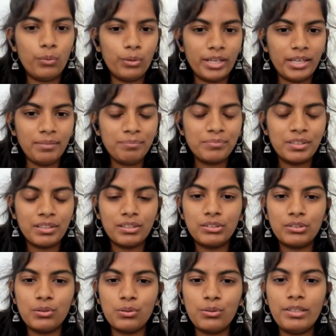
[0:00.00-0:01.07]
Okay,
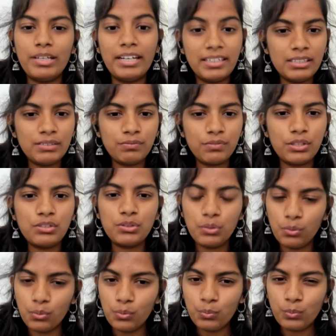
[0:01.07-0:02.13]
so let us
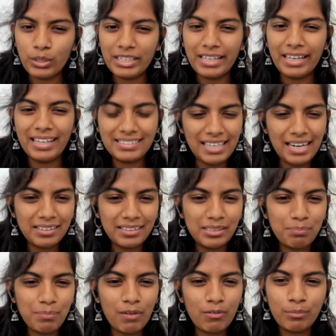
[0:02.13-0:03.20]
first know what
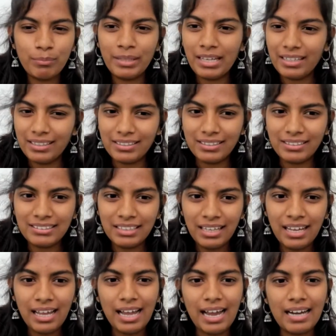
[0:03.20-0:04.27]
exactly Power BI
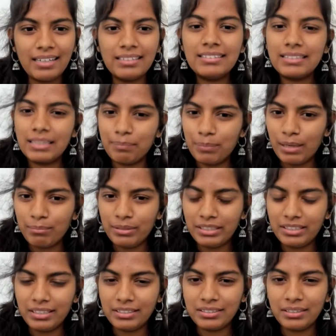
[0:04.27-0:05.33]
is and its
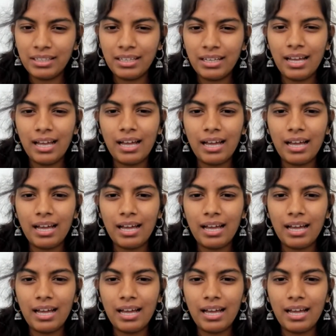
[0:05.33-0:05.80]
capabilities.